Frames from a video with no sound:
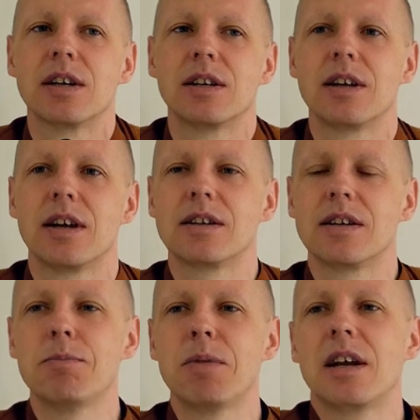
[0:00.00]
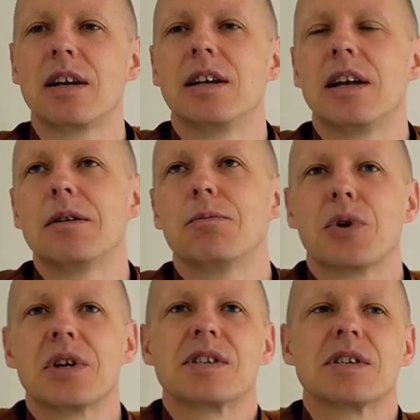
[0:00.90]
it, it immediately
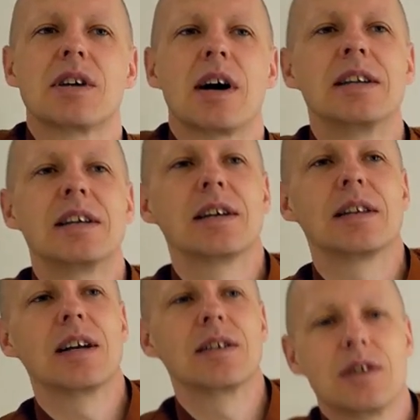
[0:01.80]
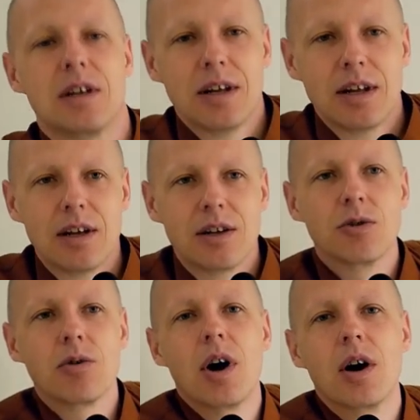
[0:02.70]
brings this idea that
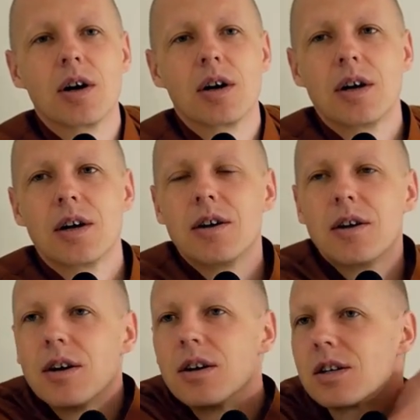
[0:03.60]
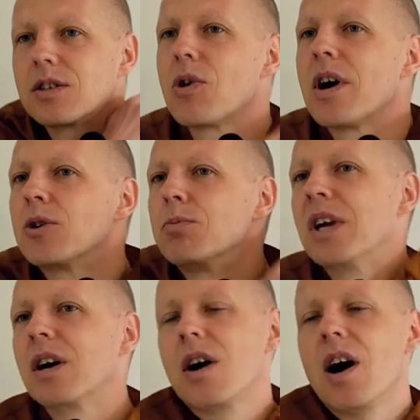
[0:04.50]
you are trying to
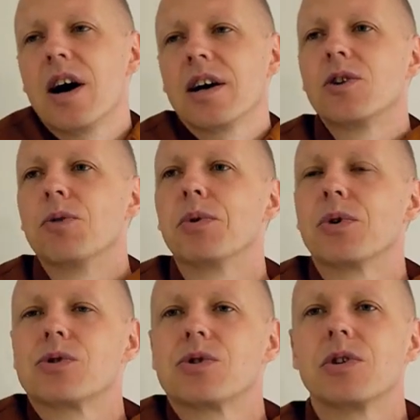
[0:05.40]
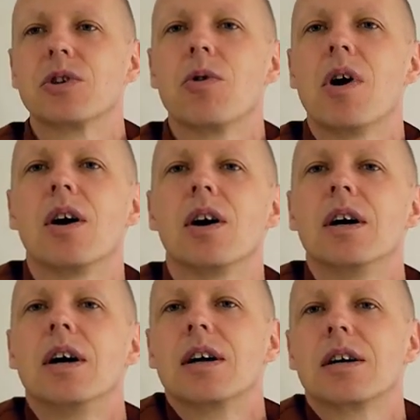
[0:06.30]
be a kinder person. You are
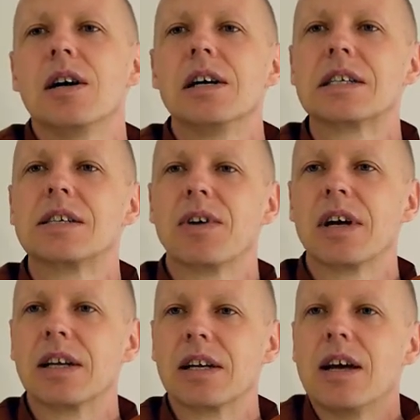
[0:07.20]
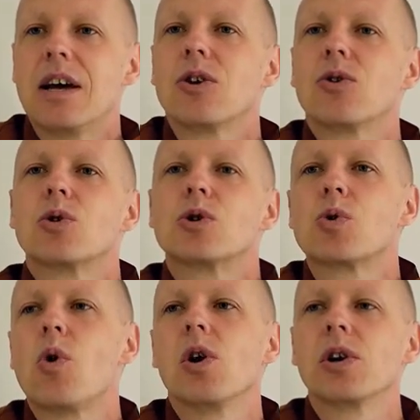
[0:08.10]
cultivating
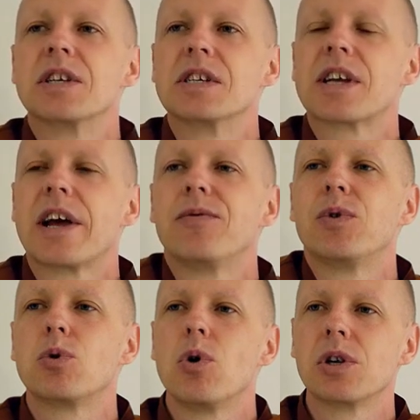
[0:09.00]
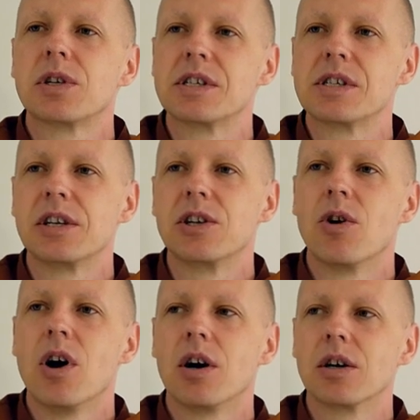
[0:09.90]
good qualities, skillful qualities in
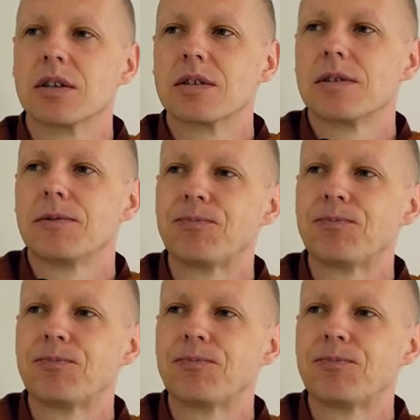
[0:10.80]
your heart.